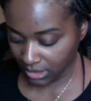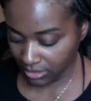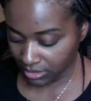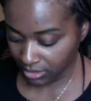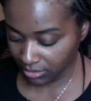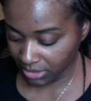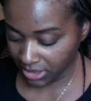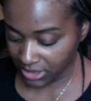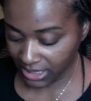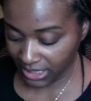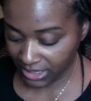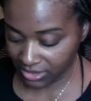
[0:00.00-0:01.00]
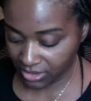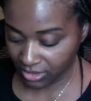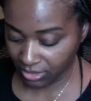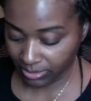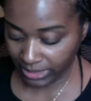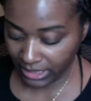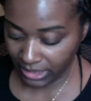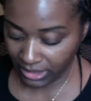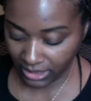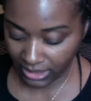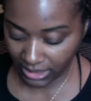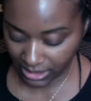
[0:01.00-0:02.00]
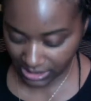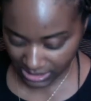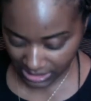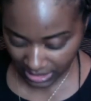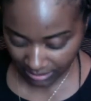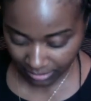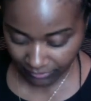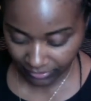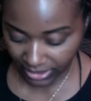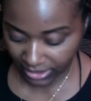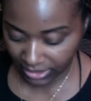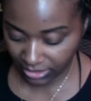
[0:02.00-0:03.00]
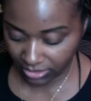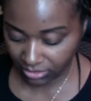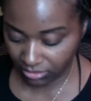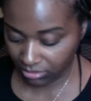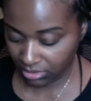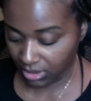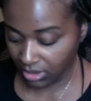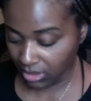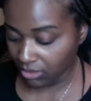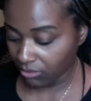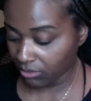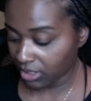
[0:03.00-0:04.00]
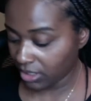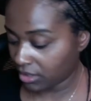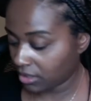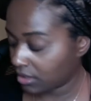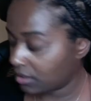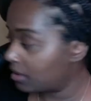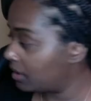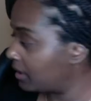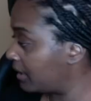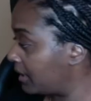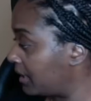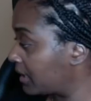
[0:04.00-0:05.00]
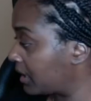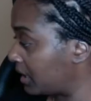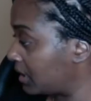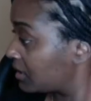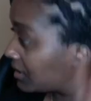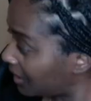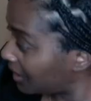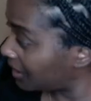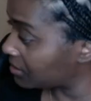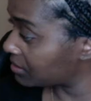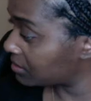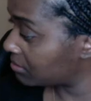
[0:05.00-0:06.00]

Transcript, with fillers: Don't be attached to nobody that is not providing you with again, yes.